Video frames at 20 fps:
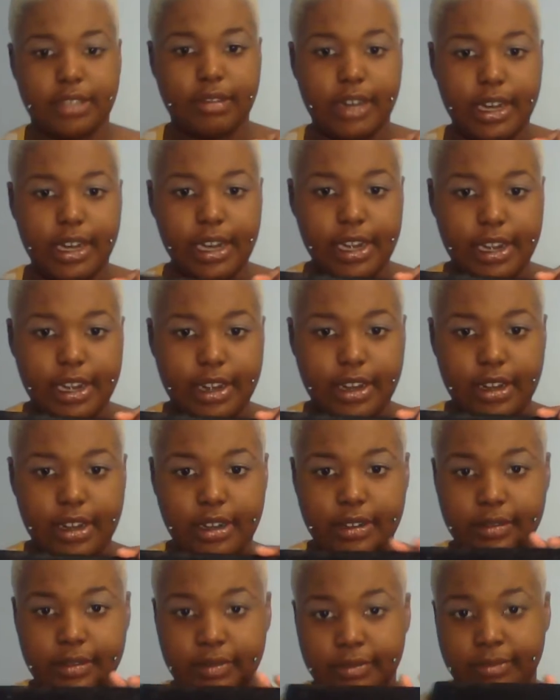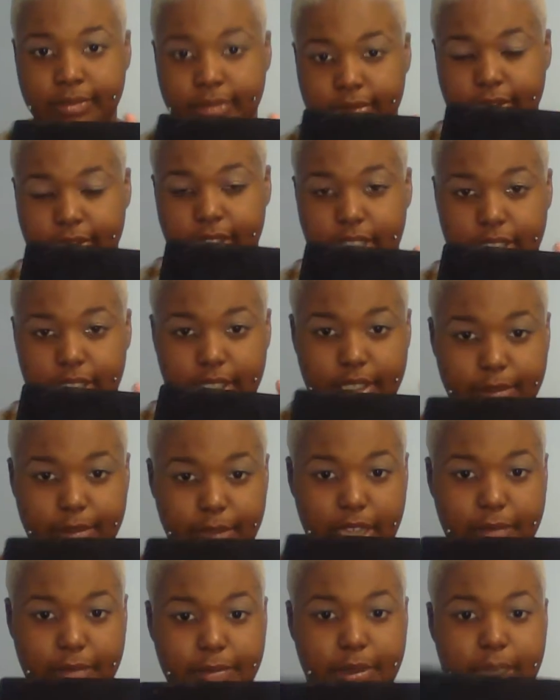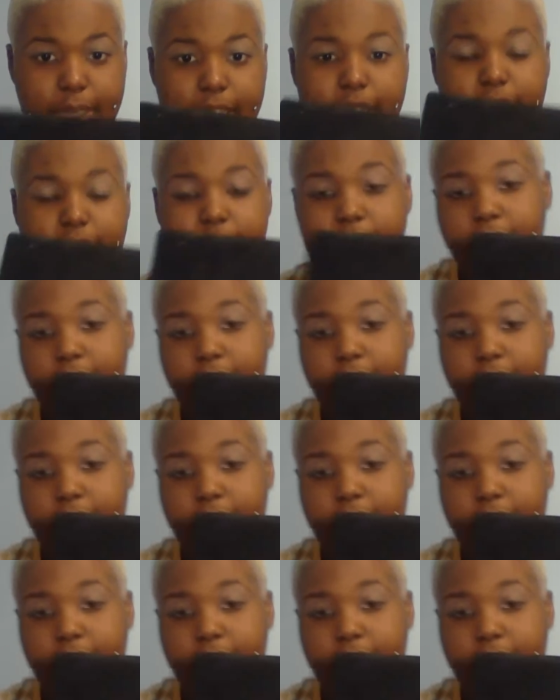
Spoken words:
right here. This is my BH